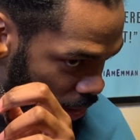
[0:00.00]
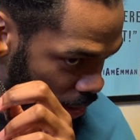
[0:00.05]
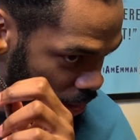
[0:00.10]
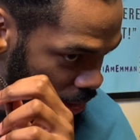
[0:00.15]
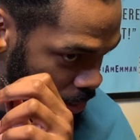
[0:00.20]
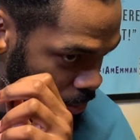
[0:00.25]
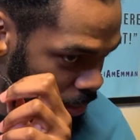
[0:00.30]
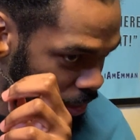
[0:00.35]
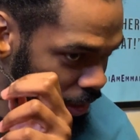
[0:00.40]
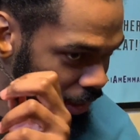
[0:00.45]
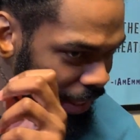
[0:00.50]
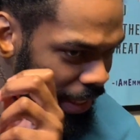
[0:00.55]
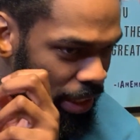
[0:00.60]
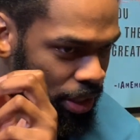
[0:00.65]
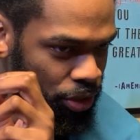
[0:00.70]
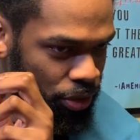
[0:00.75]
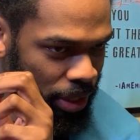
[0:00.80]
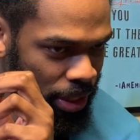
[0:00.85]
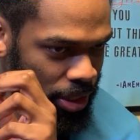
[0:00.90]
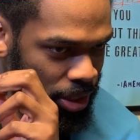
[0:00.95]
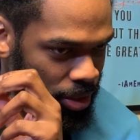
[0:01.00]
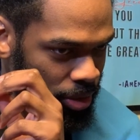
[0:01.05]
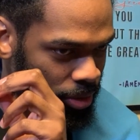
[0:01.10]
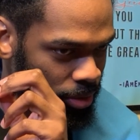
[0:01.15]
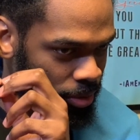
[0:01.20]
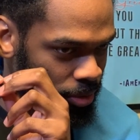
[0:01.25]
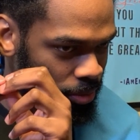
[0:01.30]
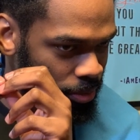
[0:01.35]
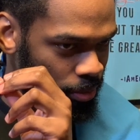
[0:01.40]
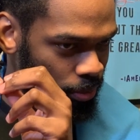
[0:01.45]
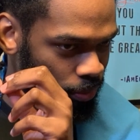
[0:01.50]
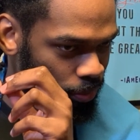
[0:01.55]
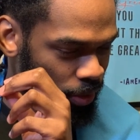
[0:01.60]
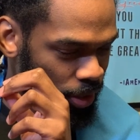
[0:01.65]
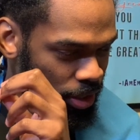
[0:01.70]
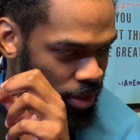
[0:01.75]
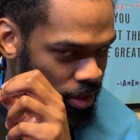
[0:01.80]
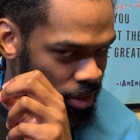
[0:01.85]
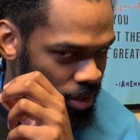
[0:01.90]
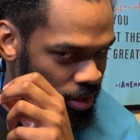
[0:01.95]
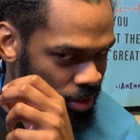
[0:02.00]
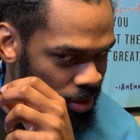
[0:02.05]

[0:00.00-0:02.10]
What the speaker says: Well, getting dressed first